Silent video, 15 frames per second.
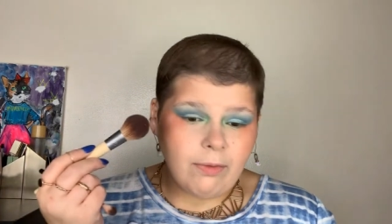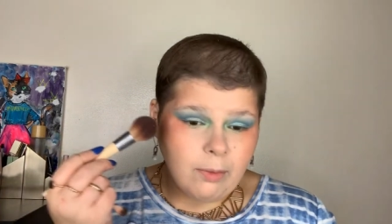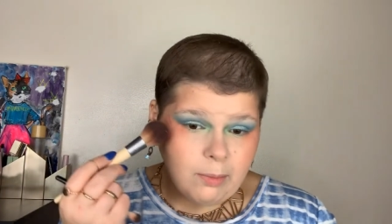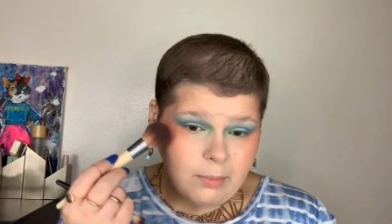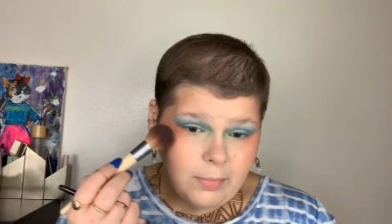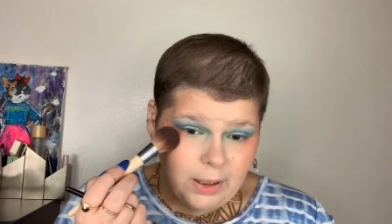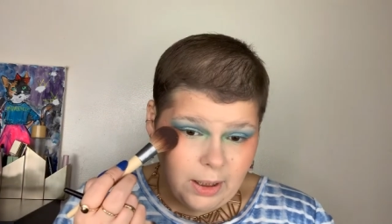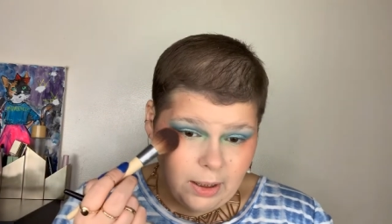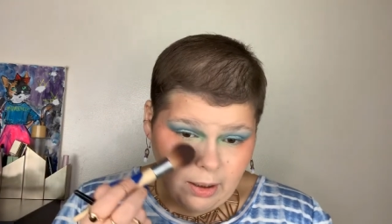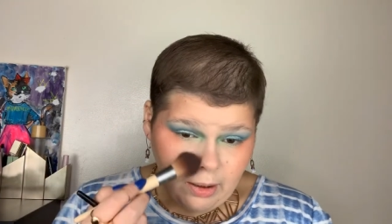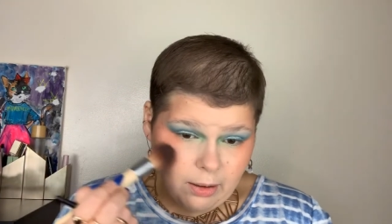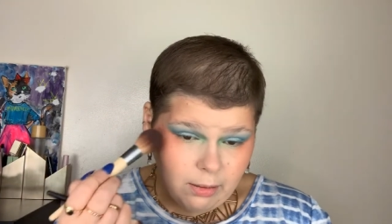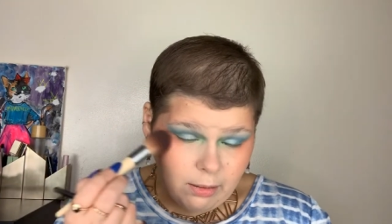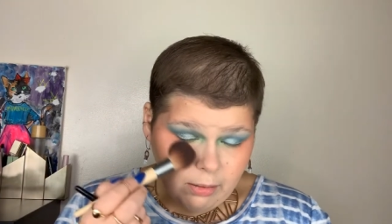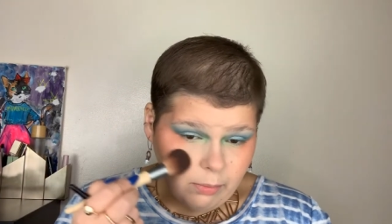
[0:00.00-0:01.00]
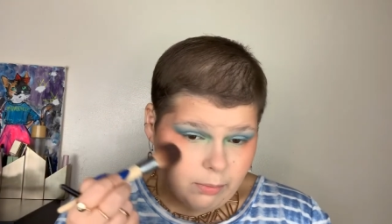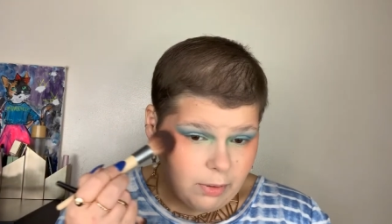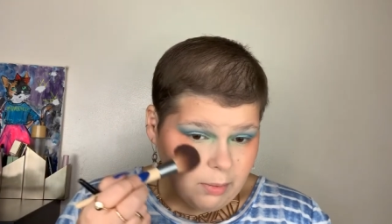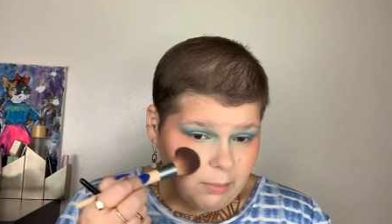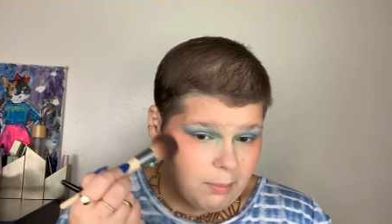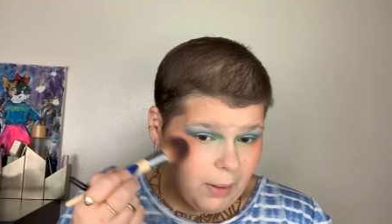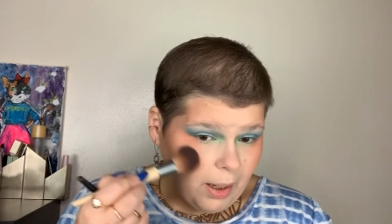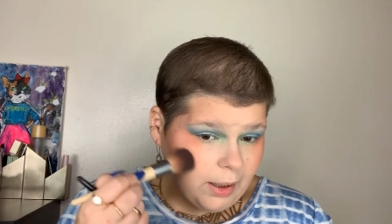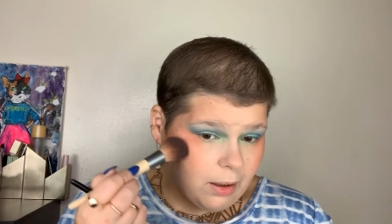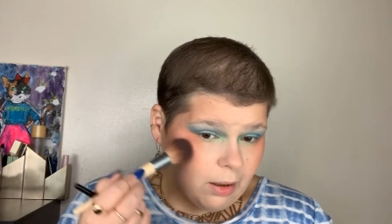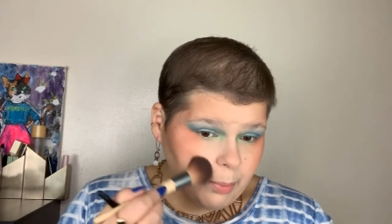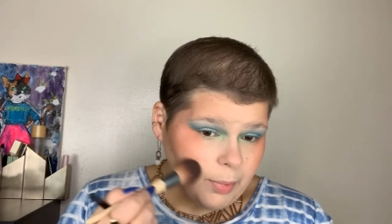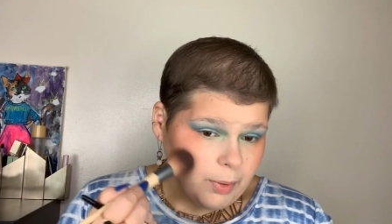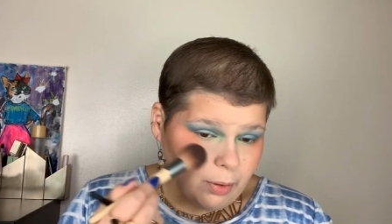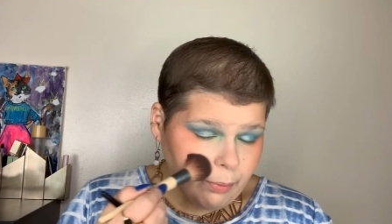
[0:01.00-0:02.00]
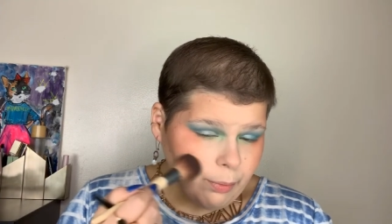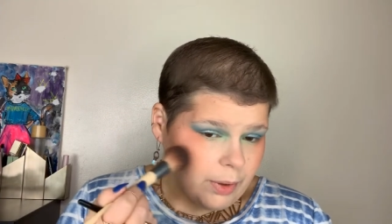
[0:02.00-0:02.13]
for me with makeup and the